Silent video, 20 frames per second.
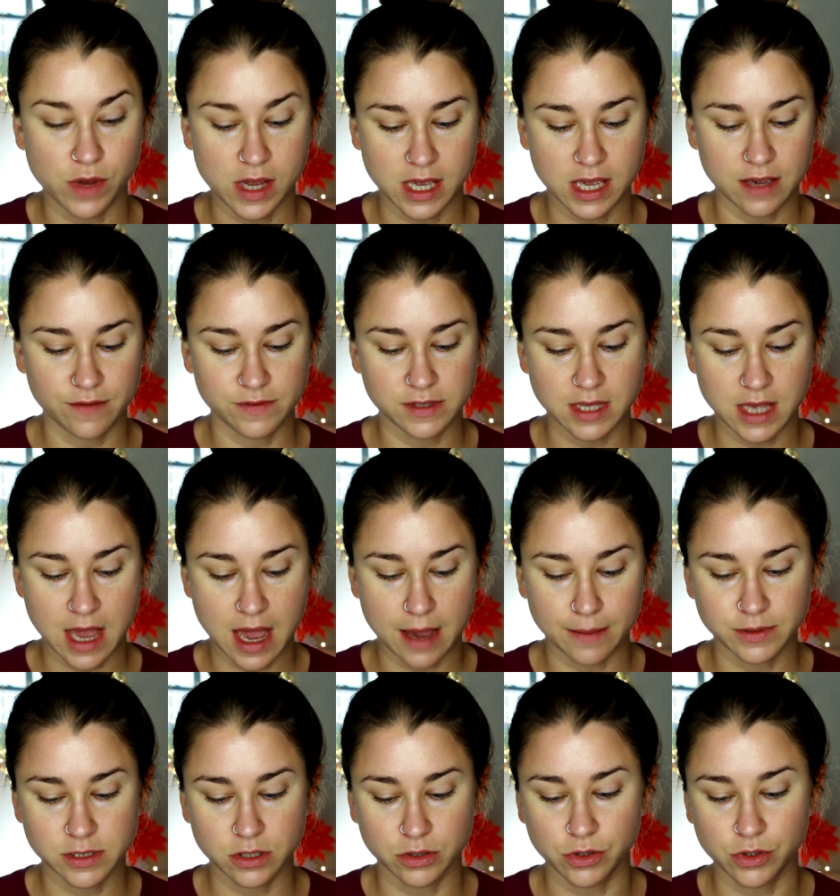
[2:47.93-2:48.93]
It gives the
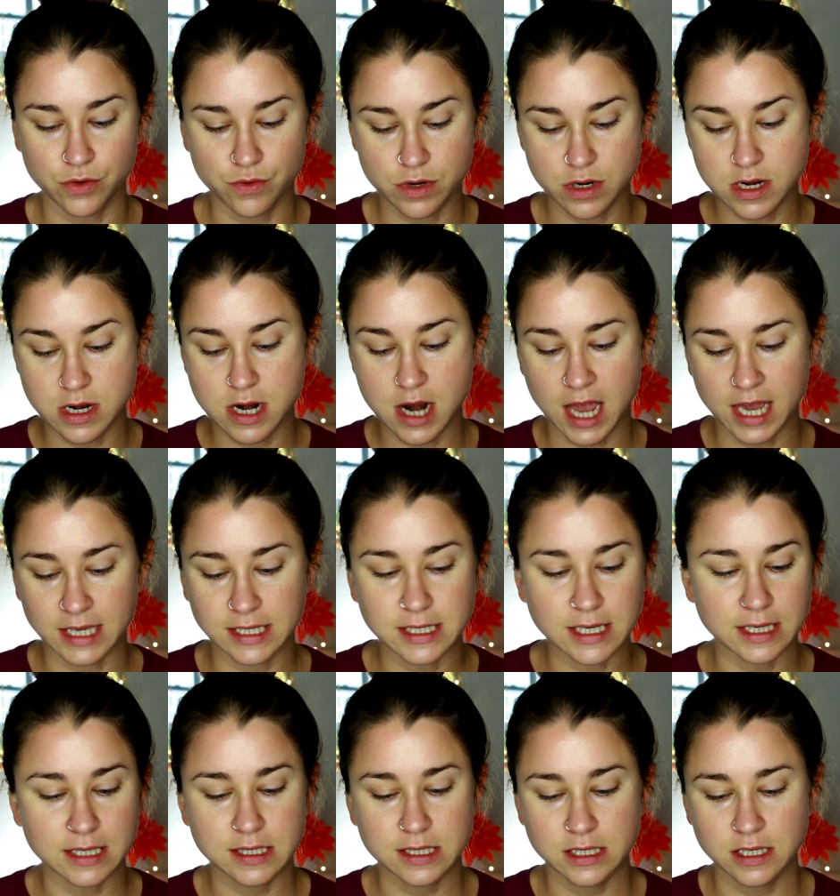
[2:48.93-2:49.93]
absolute
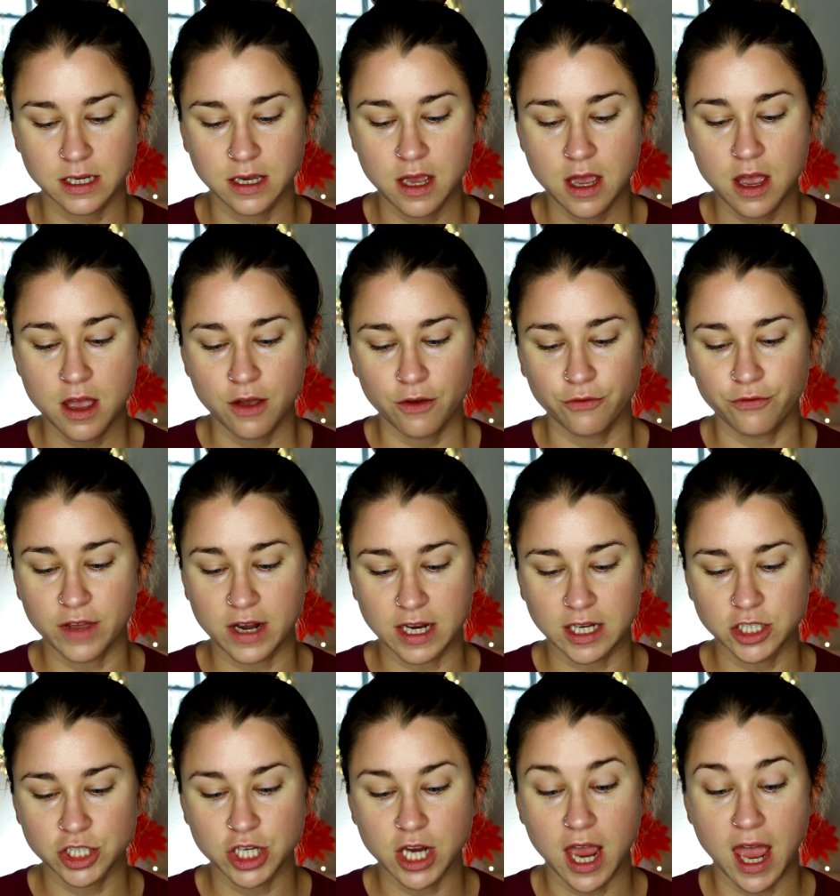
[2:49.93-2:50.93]
nicest
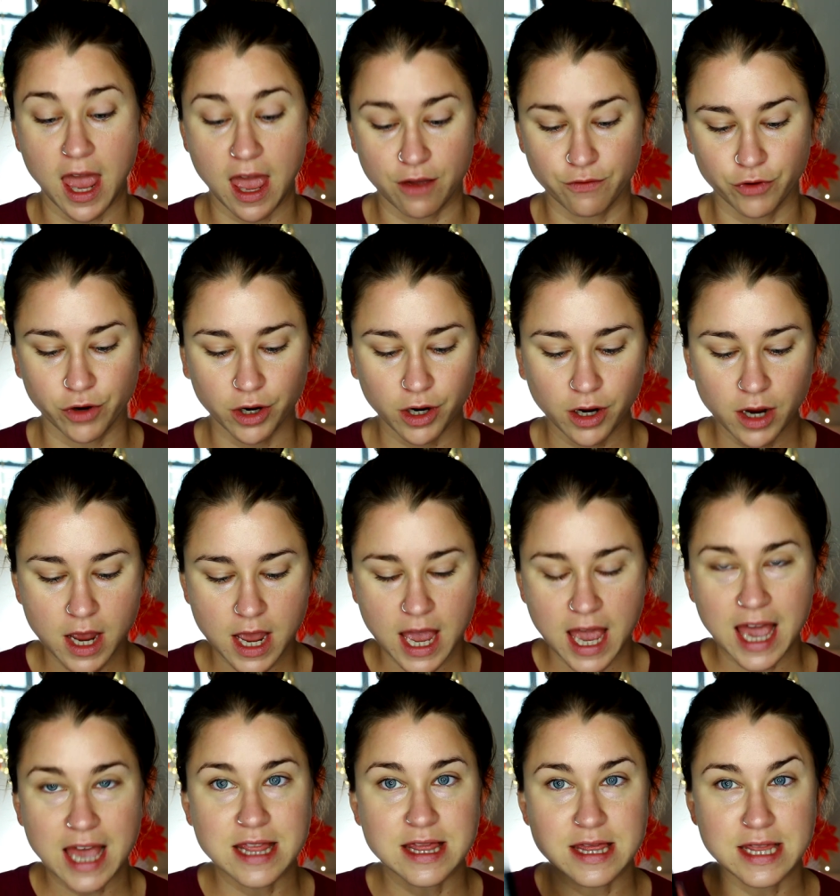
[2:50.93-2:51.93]
finish ever,
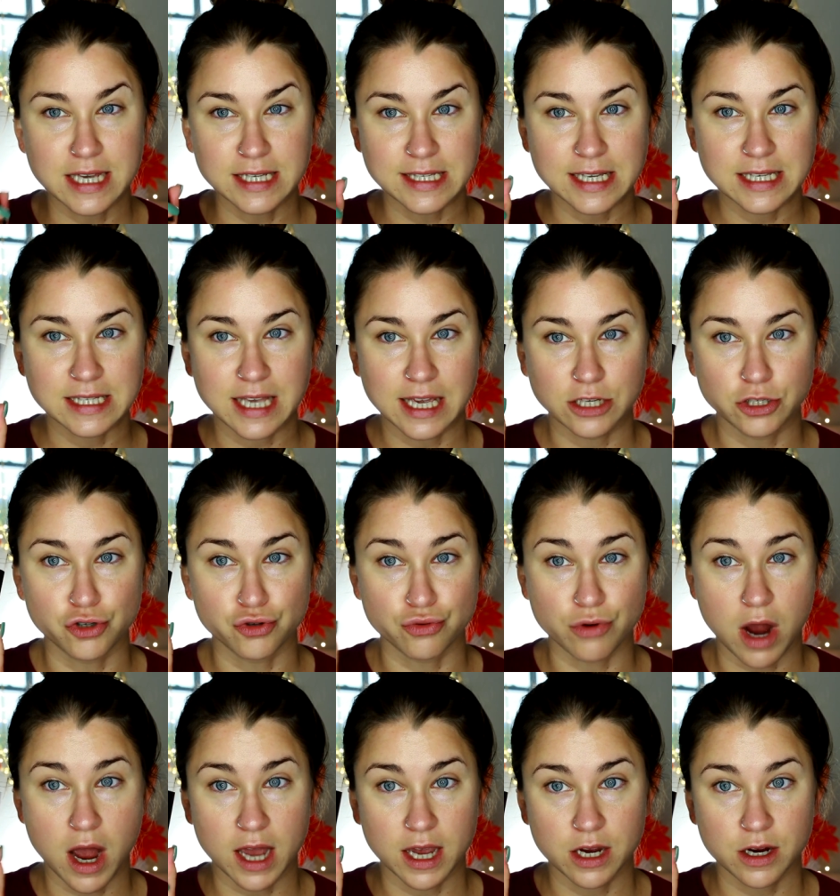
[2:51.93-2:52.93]
and this is a
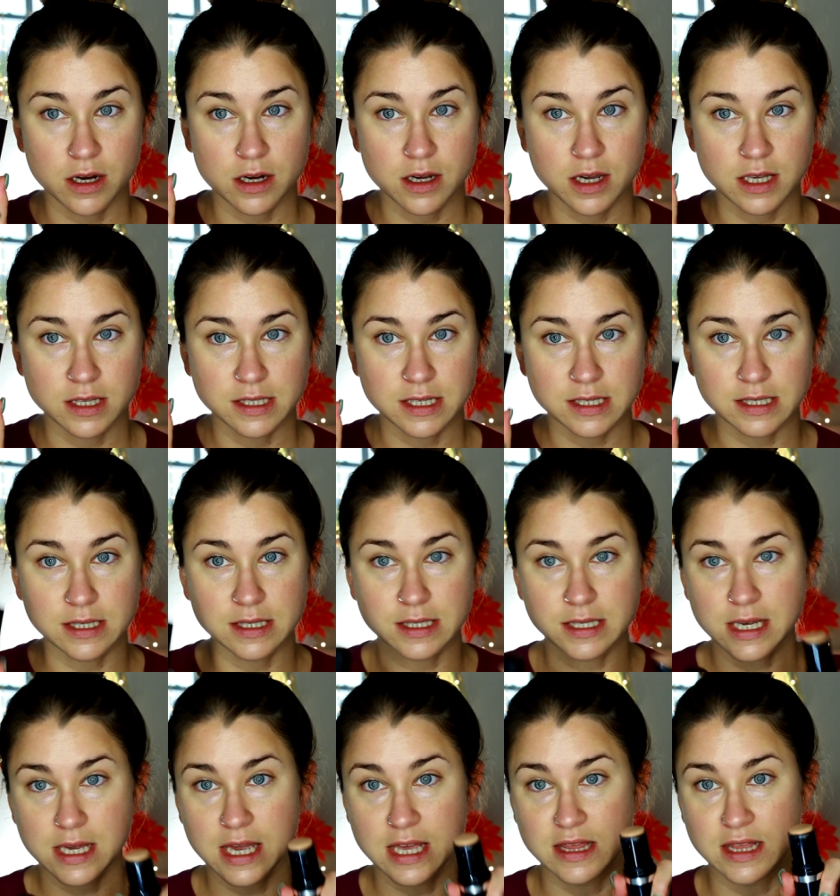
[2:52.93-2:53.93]
drier
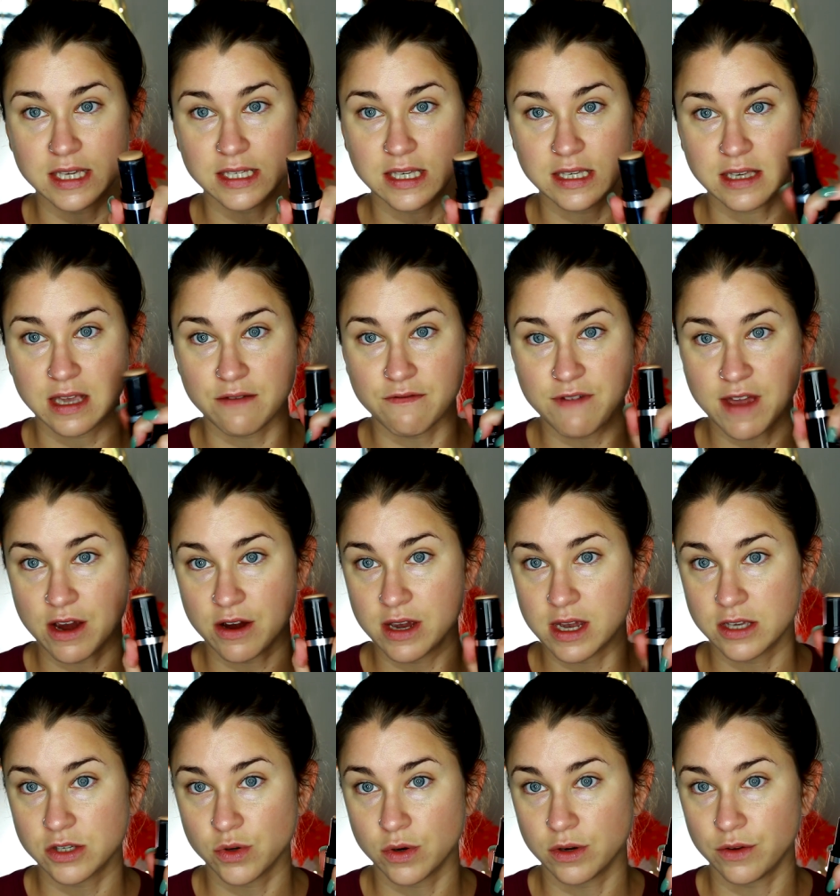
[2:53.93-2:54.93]
consistency and this is a
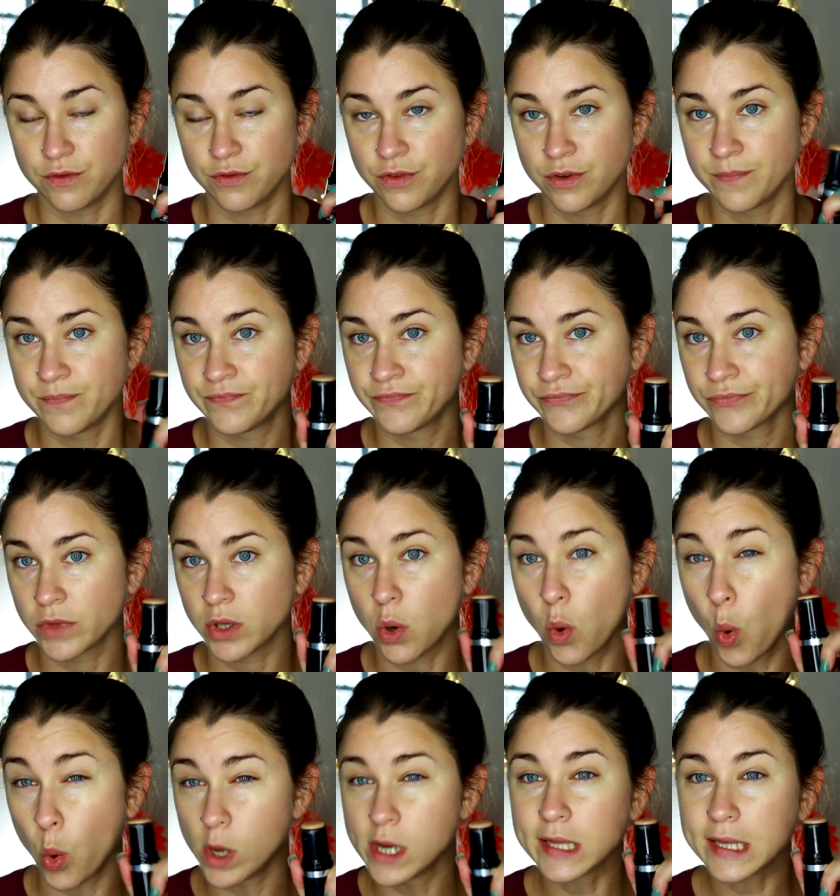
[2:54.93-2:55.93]
very sort of
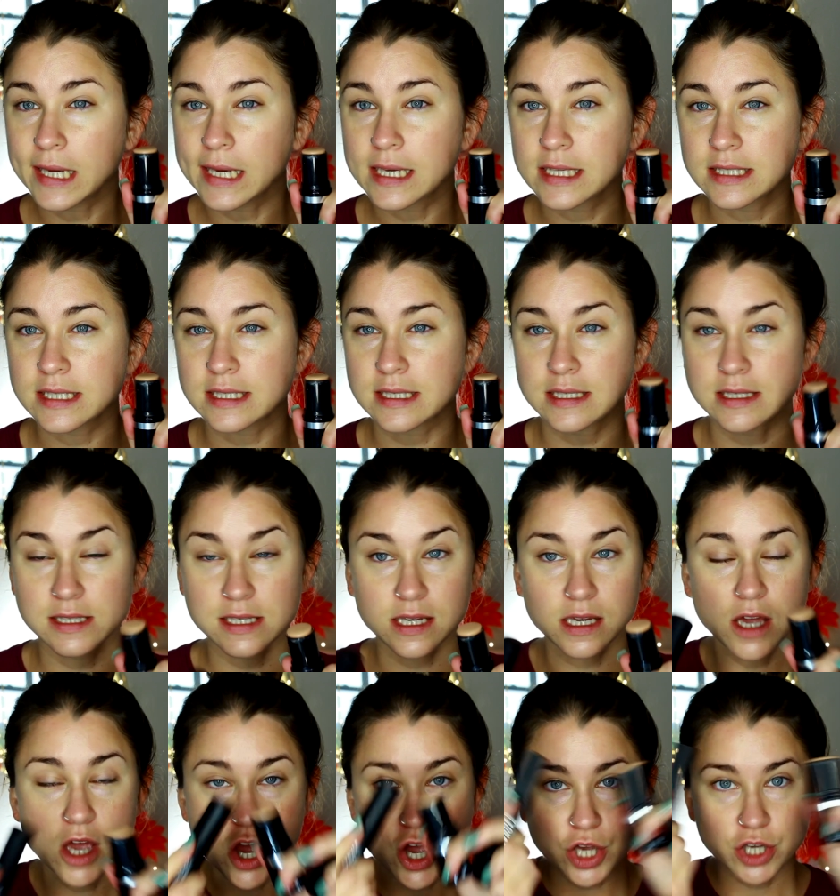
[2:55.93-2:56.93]
oily
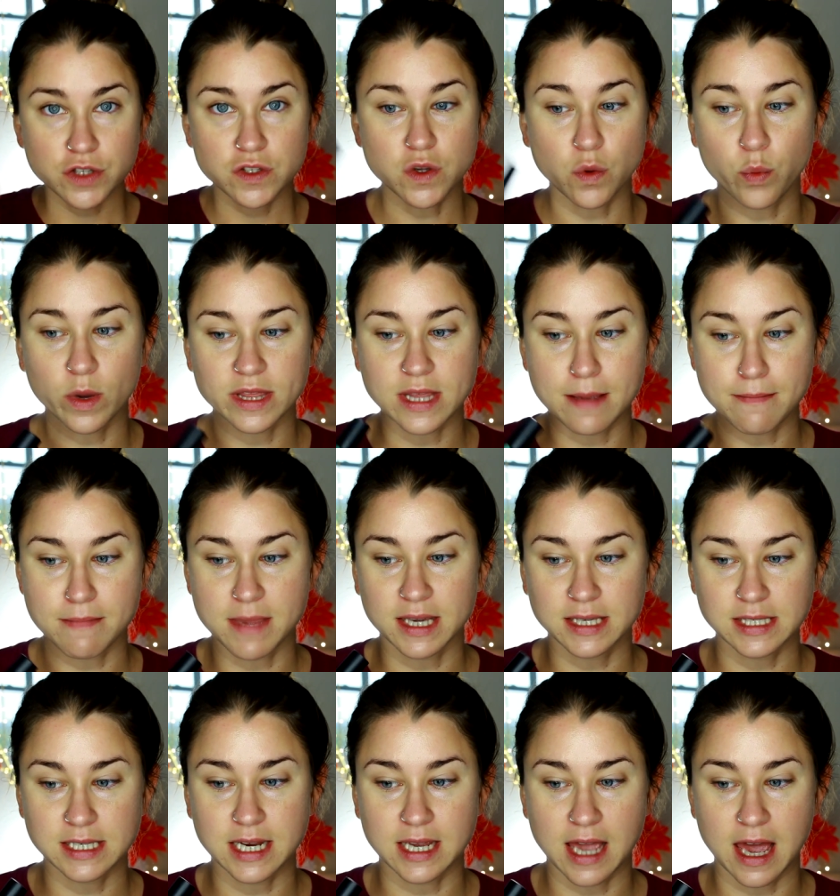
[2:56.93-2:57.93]
consistency, so when they
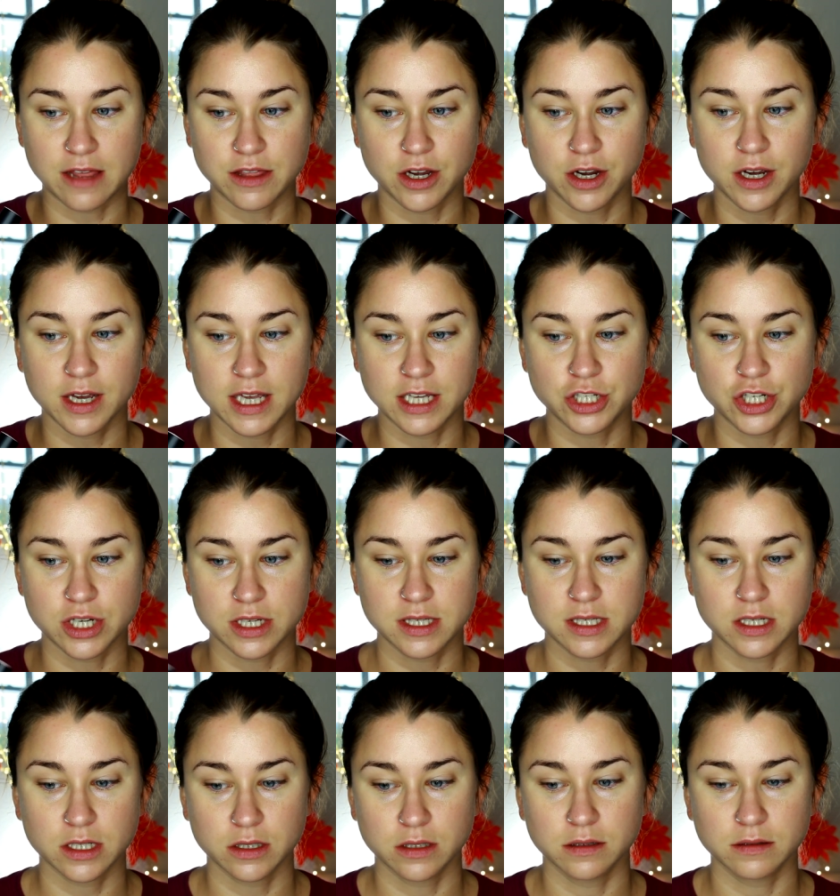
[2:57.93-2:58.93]
mix together
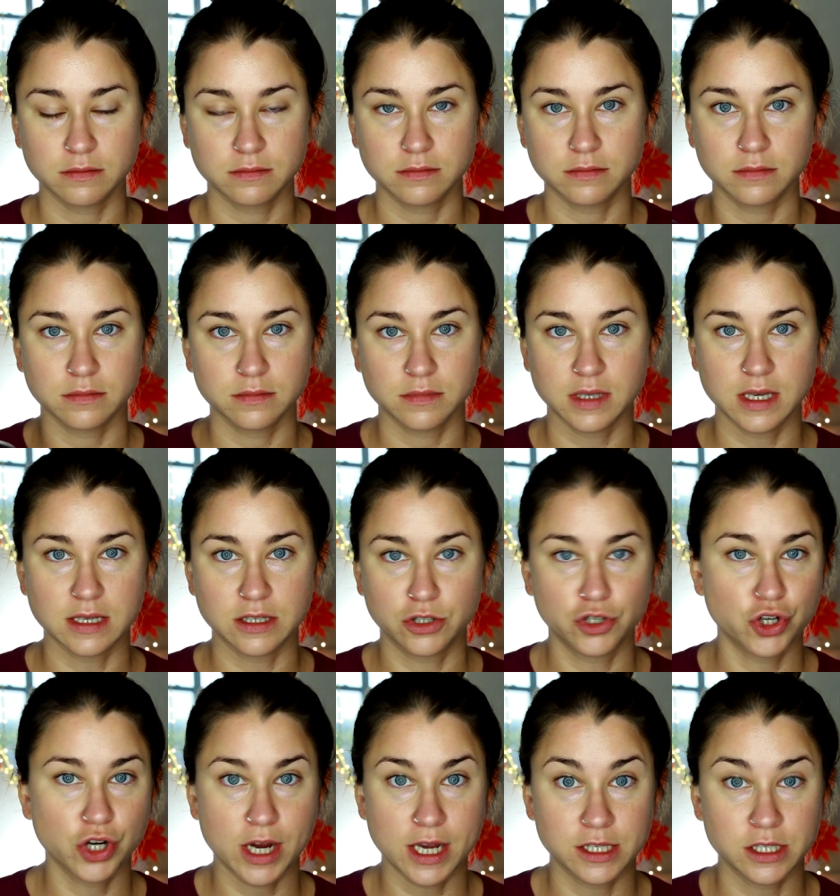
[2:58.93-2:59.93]
it
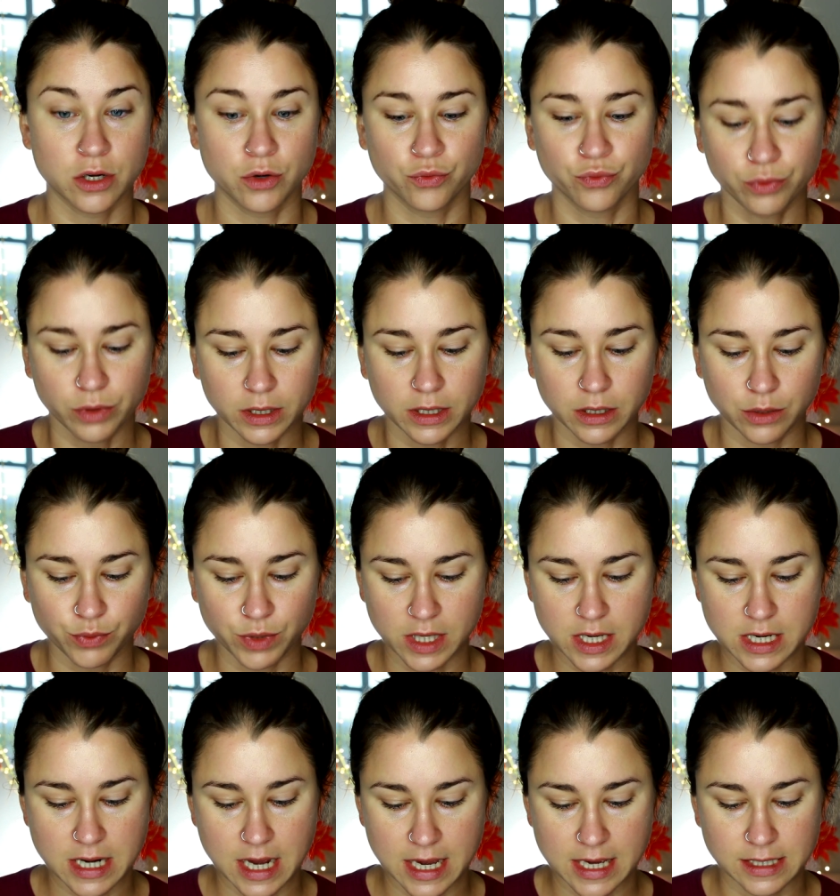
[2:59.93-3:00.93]
creates a really,
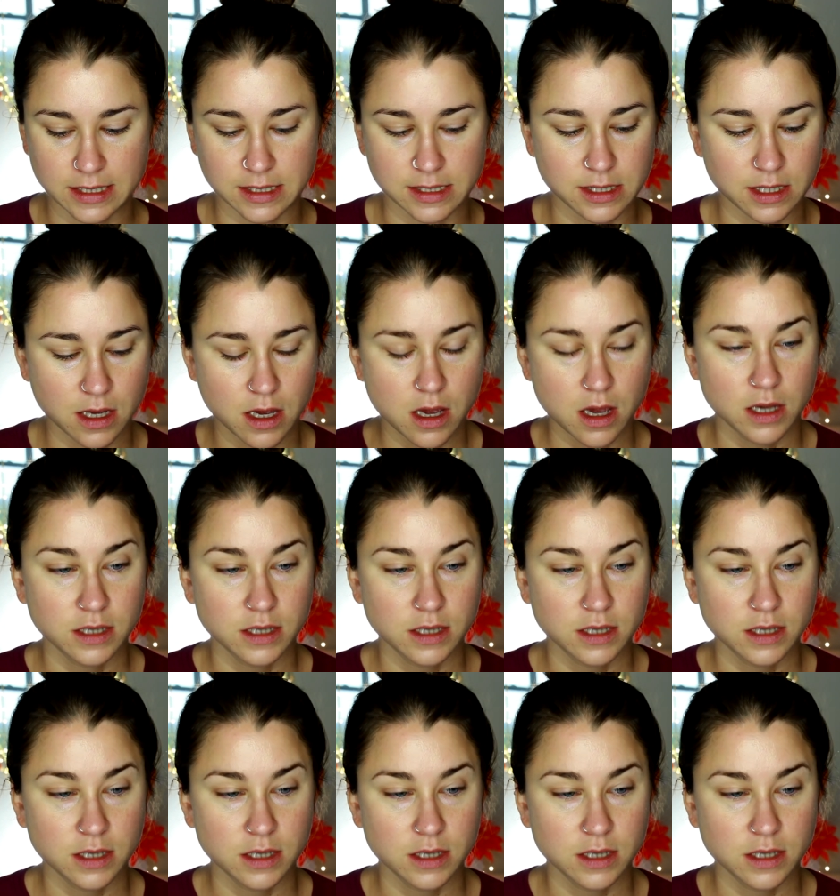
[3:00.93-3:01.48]
really nice